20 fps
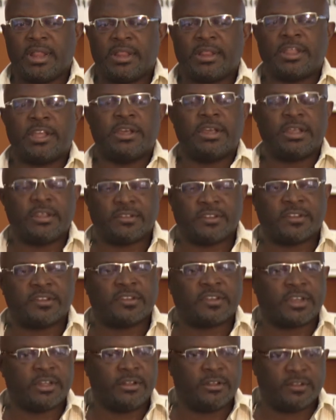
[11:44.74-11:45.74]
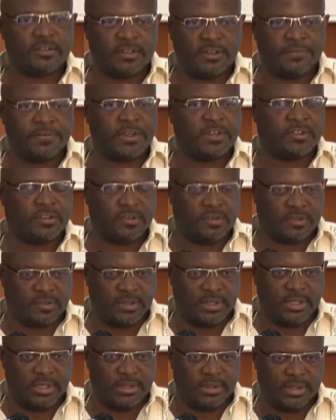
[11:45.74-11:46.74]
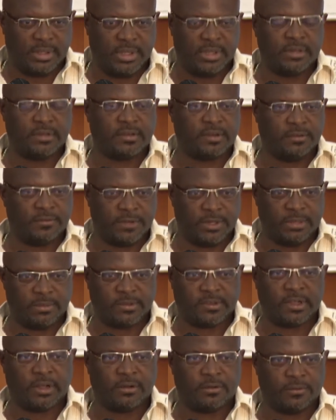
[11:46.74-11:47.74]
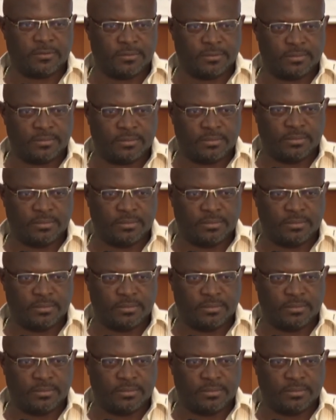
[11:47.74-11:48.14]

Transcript: There is a skills deficiency in St. Philip South.